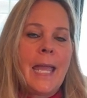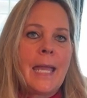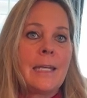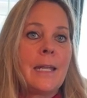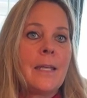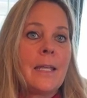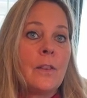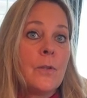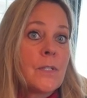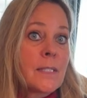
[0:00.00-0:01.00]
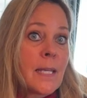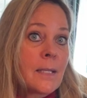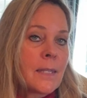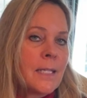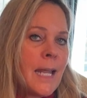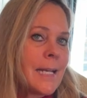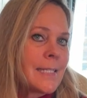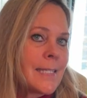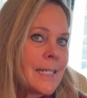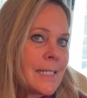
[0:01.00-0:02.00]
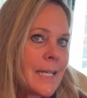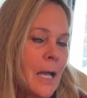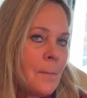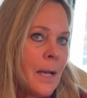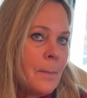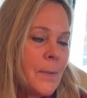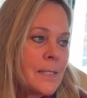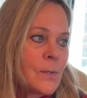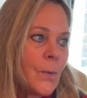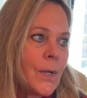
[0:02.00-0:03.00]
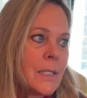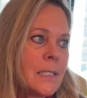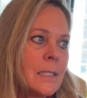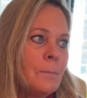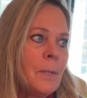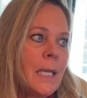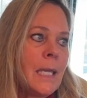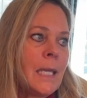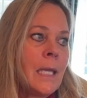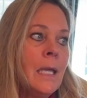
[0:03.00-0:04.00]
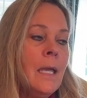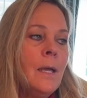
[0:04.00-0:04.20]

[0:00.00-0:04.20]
And it looks like the next thing to come up is going to be